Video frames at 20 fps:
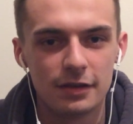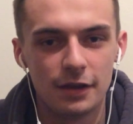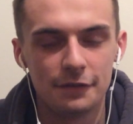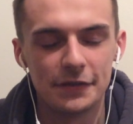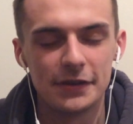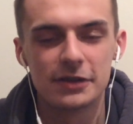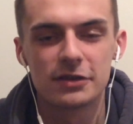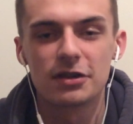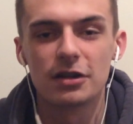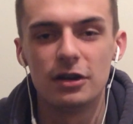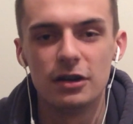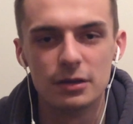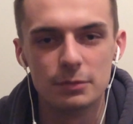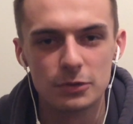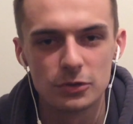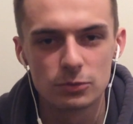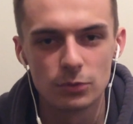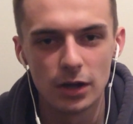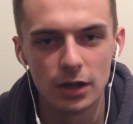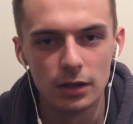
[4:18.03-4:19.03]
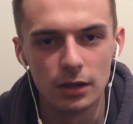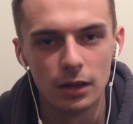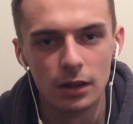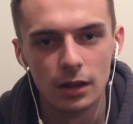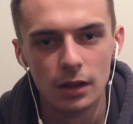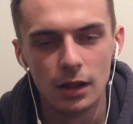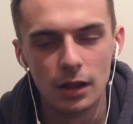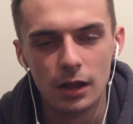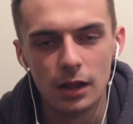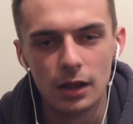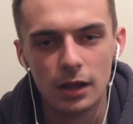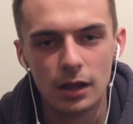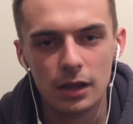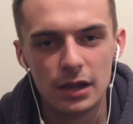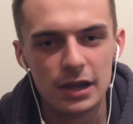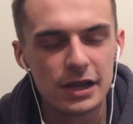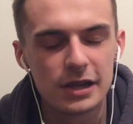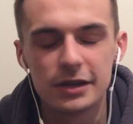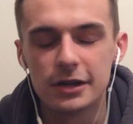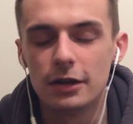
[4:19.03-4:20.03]
of his time as well,
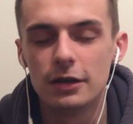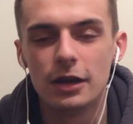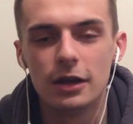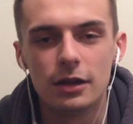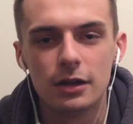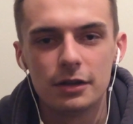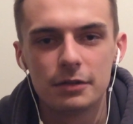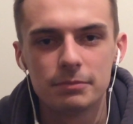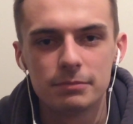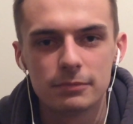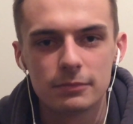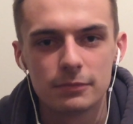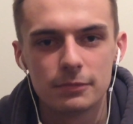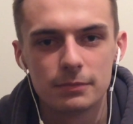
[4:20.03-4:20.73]
he can only learn.